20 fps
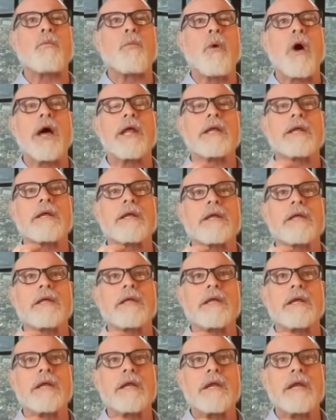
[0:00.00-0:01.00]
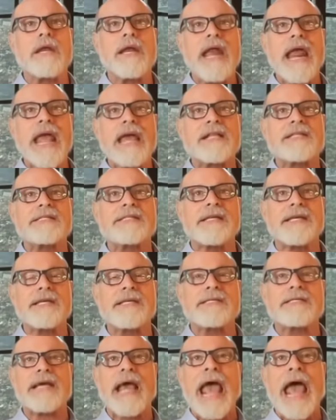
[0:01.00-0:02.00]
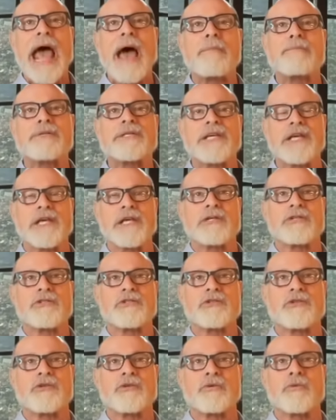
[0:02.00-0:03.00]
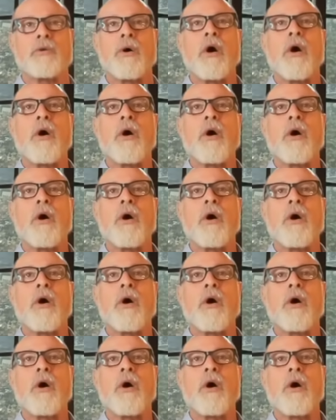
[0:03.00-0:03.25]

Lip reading: What Nancy tapped into